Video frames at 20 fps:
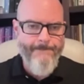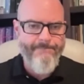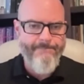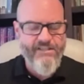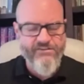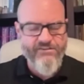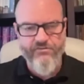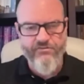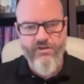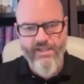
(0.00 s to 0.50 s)

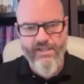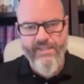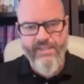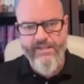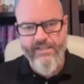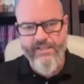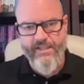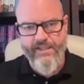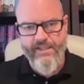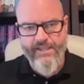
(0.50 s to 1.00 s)
because they're not
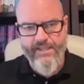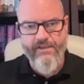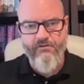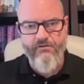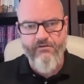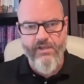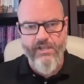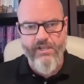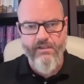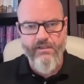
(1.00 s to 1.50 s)
getting a
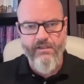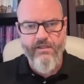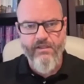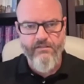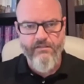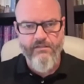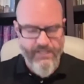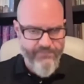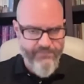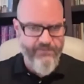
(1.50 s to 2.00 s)
hearing
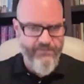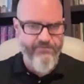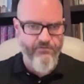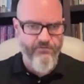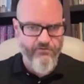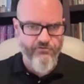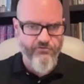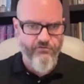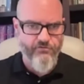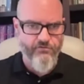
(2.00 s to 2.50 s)
like these
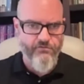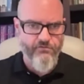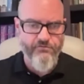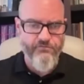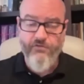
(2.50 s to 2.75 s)
other journals.